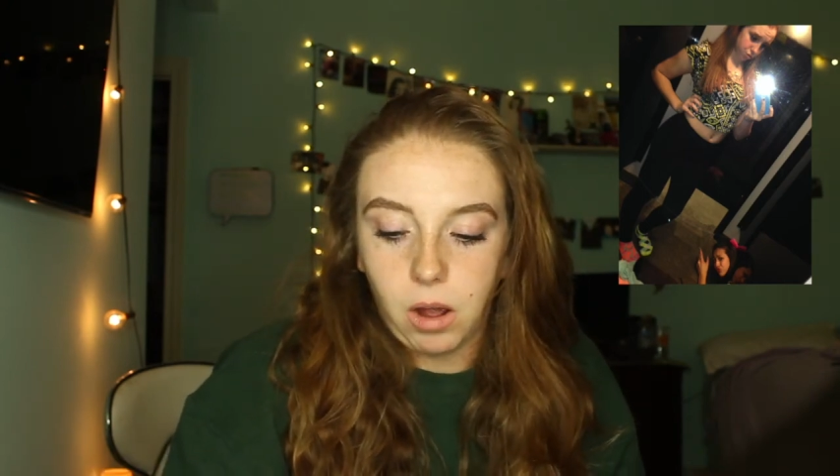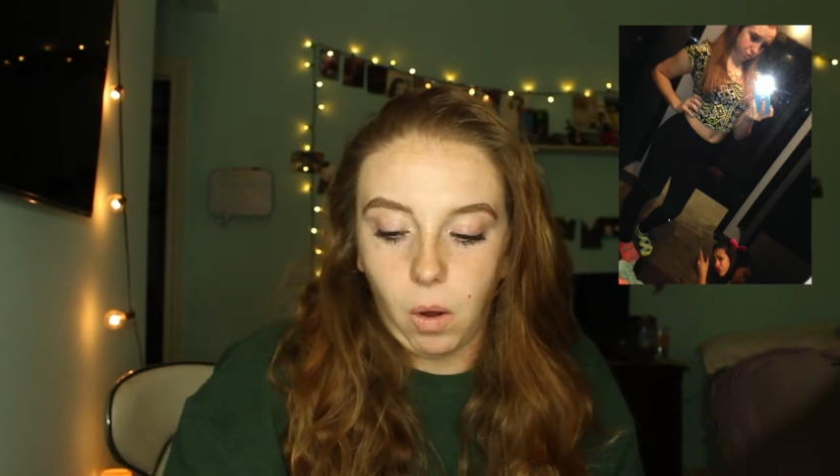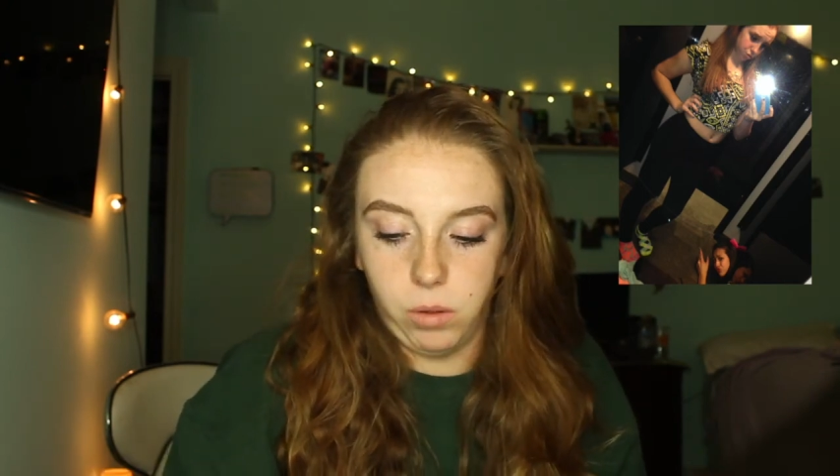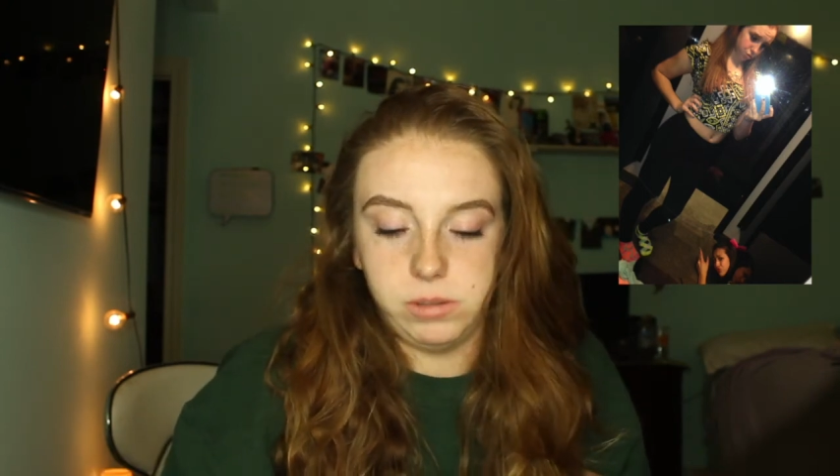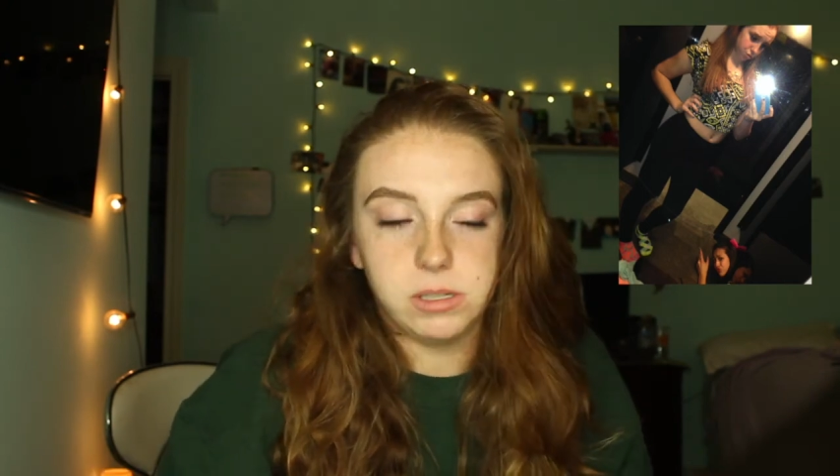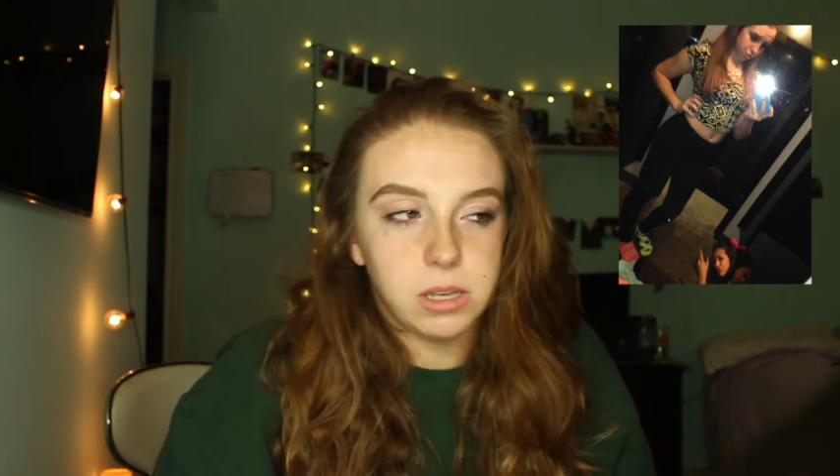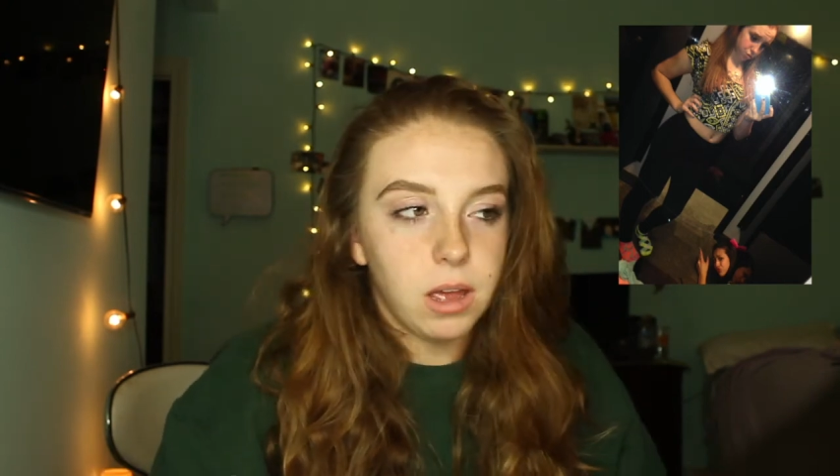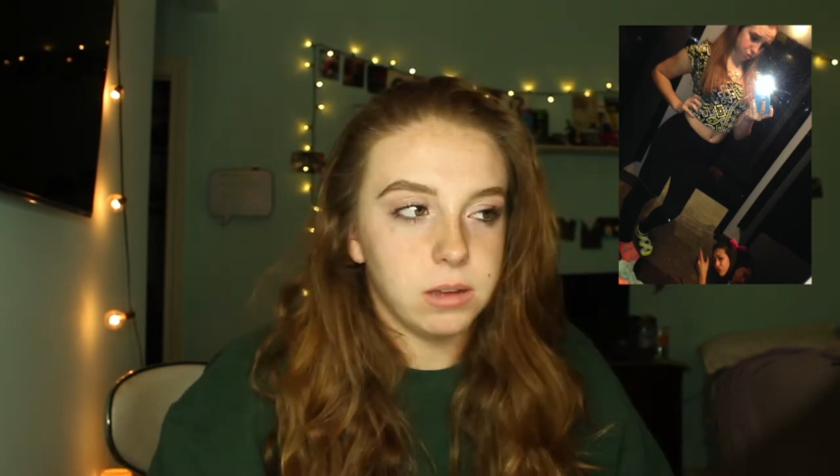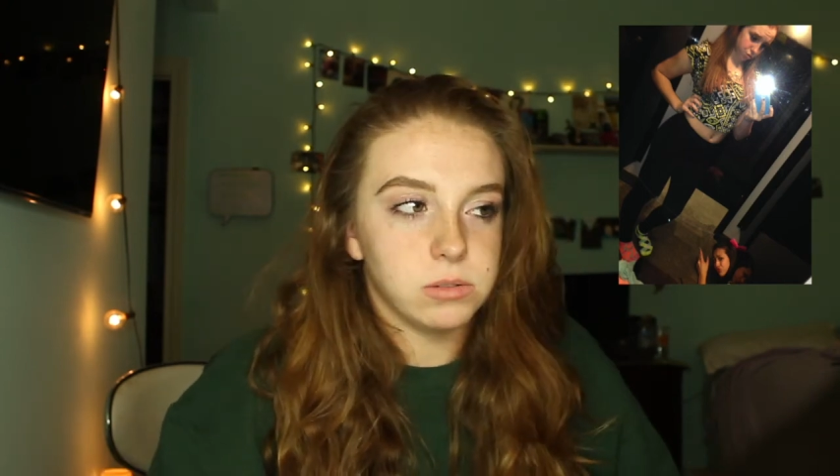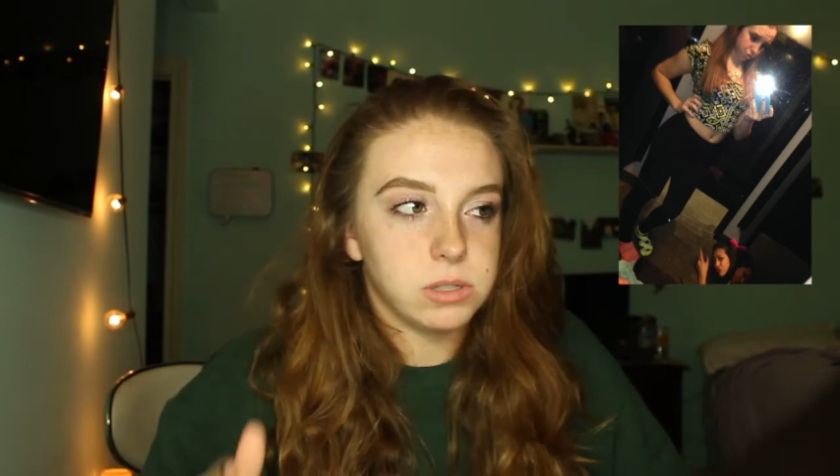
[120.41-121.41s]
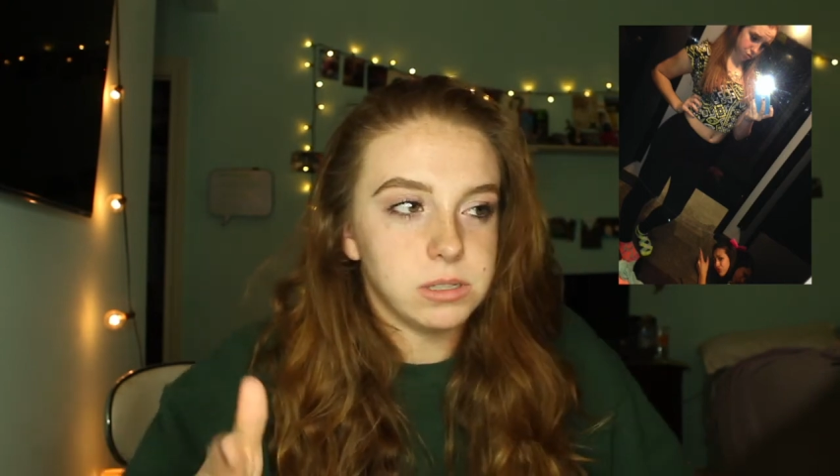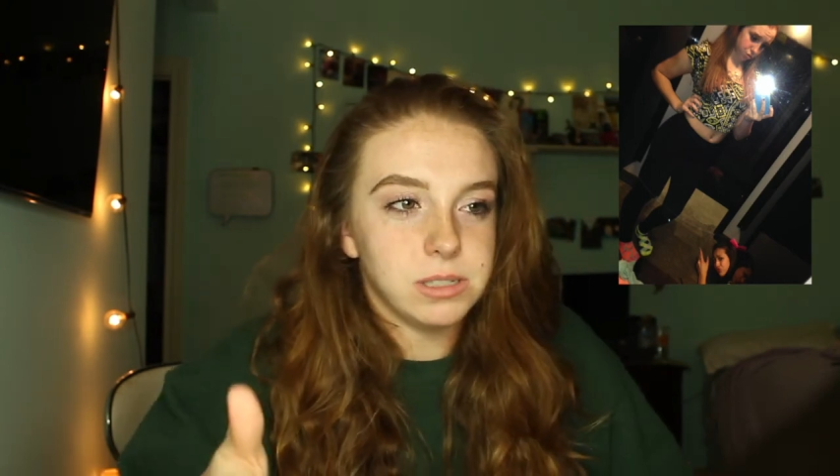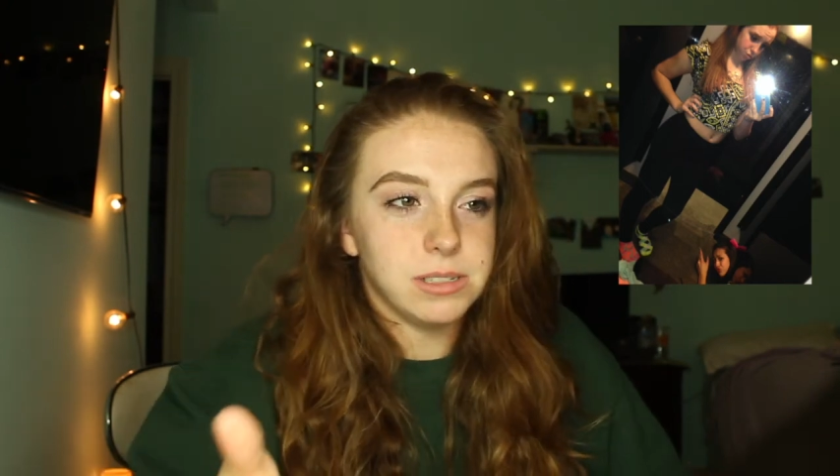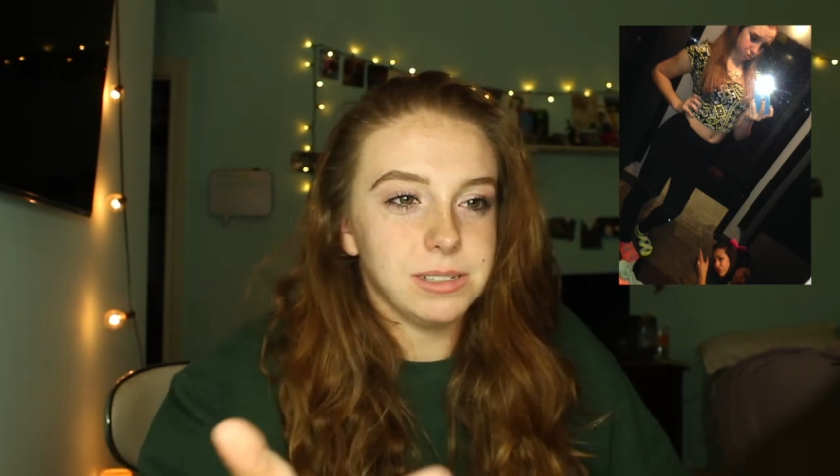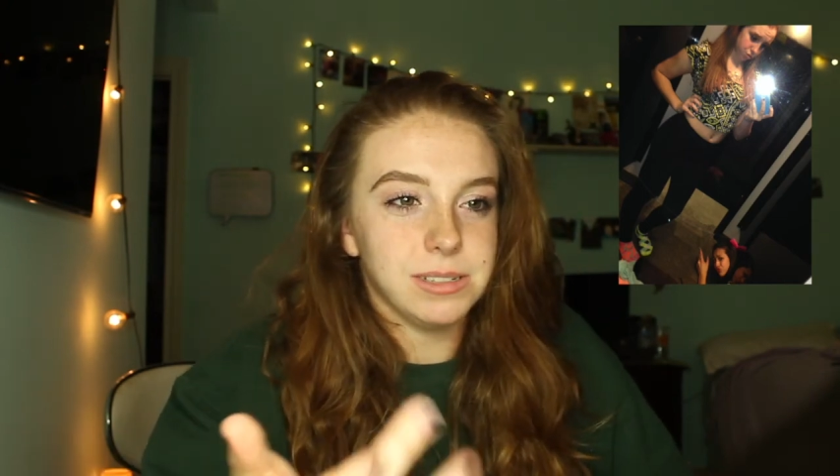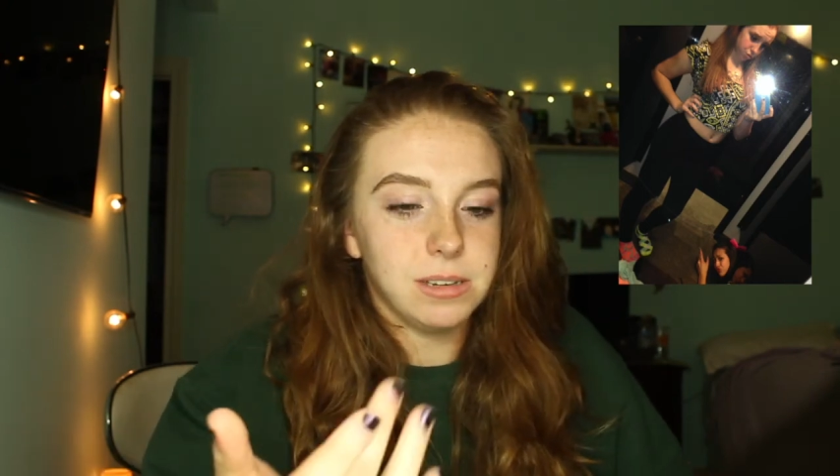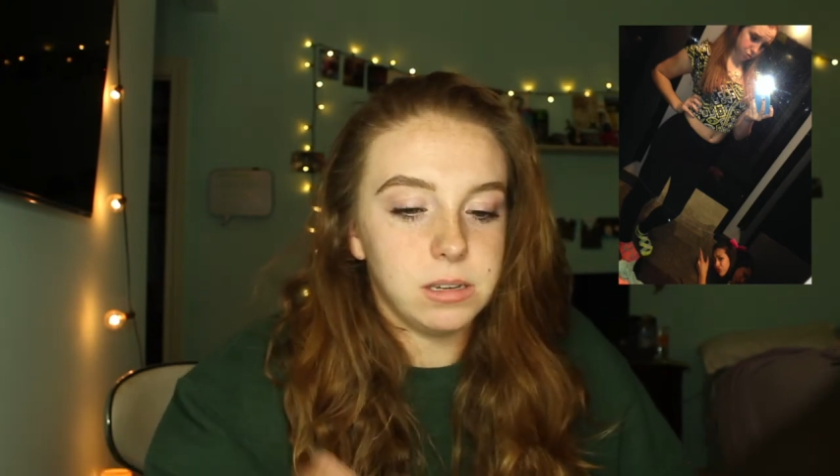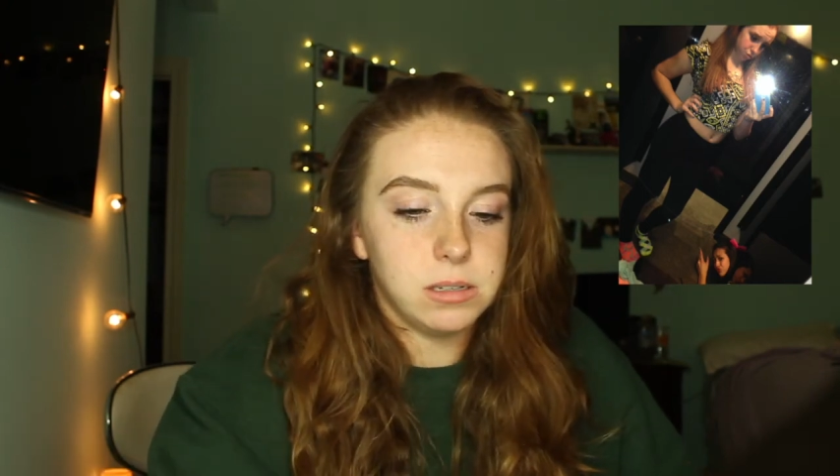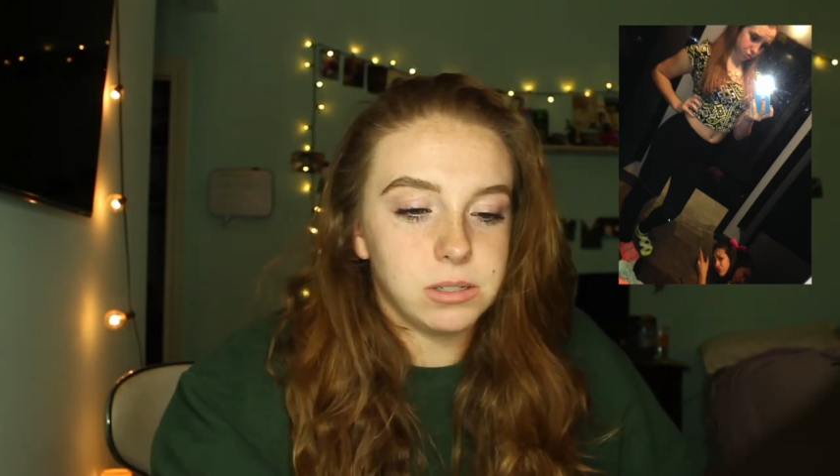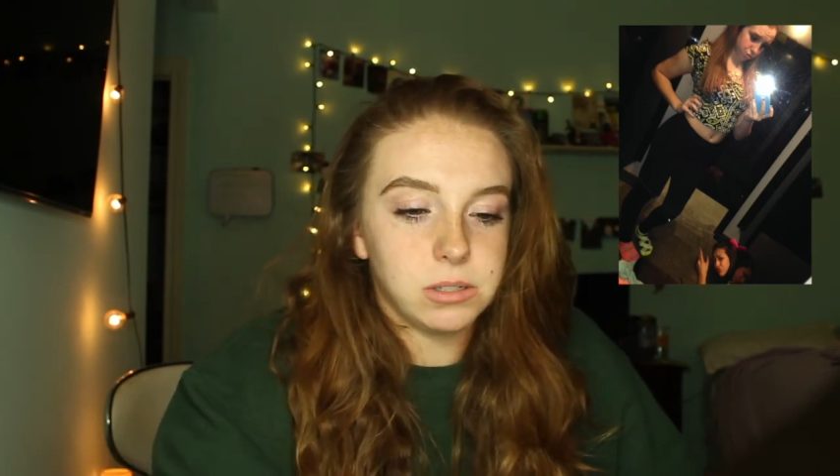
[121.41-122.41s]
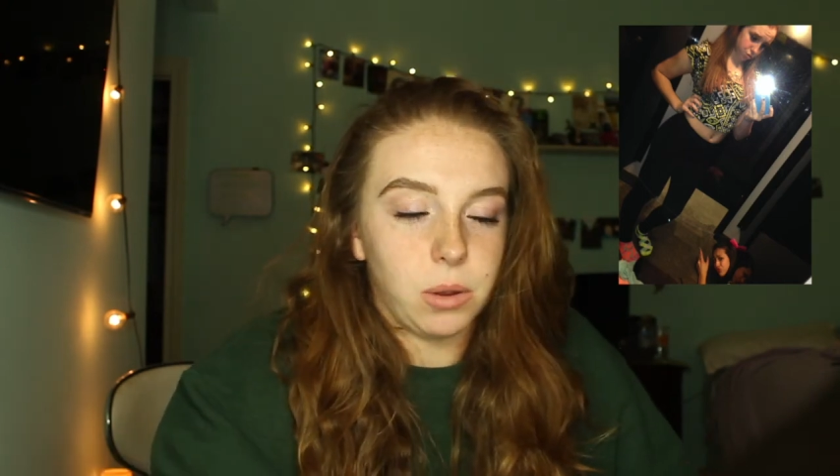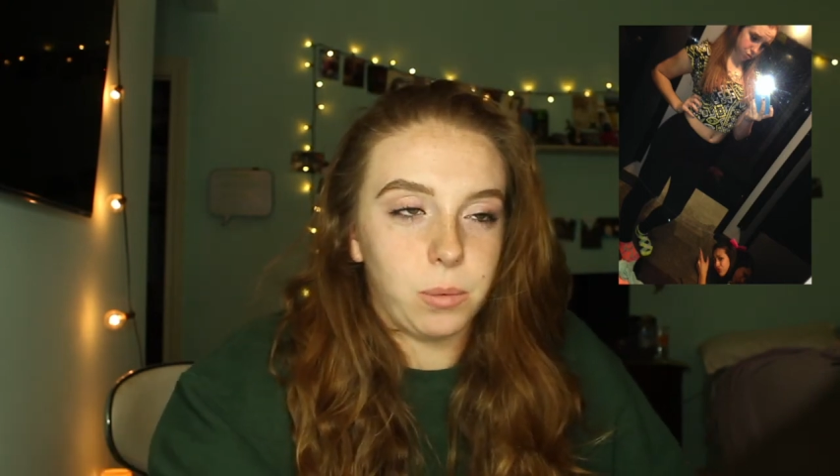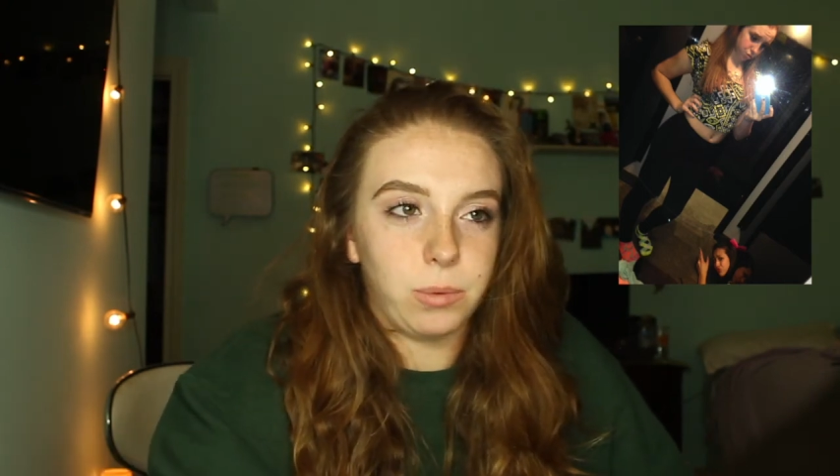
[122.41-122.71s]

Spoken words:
all these clothes, so